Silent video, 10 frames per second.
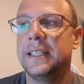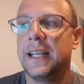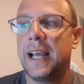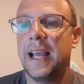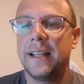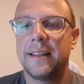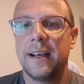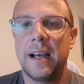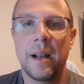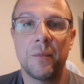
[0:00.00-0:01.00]
And
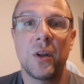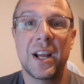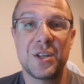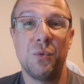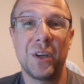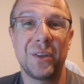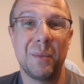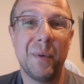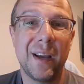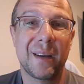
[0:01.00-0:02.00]
I'm not actually working on the
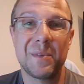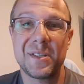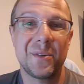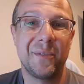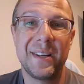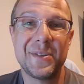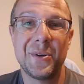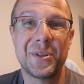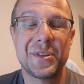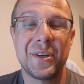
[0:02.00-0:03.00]
bike, I'm just doing
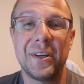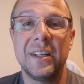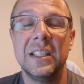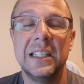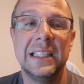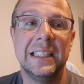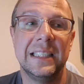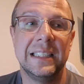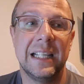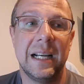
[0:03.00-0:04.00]
research. So
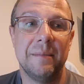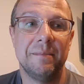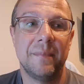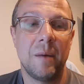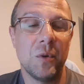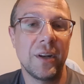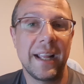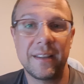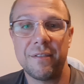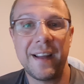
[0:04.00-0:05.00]
I'm not
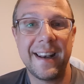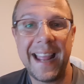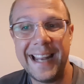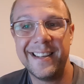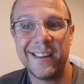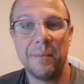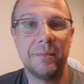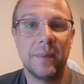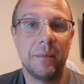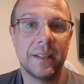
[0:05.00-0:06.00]
at the fun end.
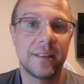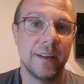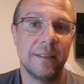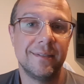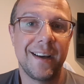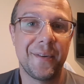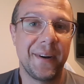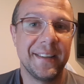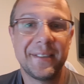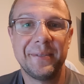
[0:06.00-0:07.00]
I'm at the other
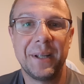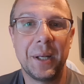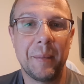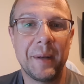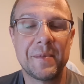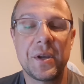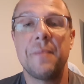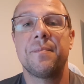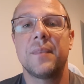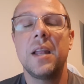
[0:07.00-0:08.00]
end a little bit. So
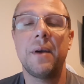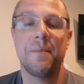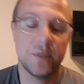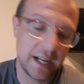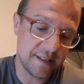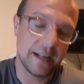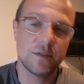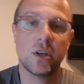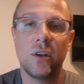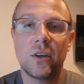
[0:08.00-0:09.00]
anyway, so that's it.
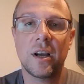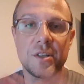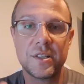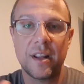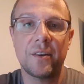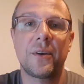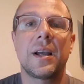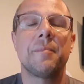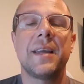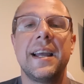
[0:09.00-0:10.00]
So look, guys, just another quick
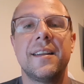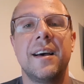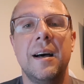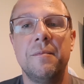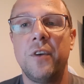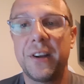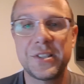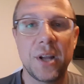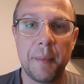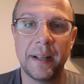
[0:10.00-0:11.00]
update. Very
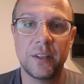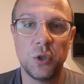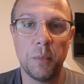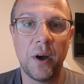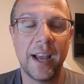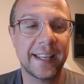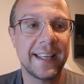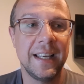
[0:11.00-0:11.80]
excited about the new bike.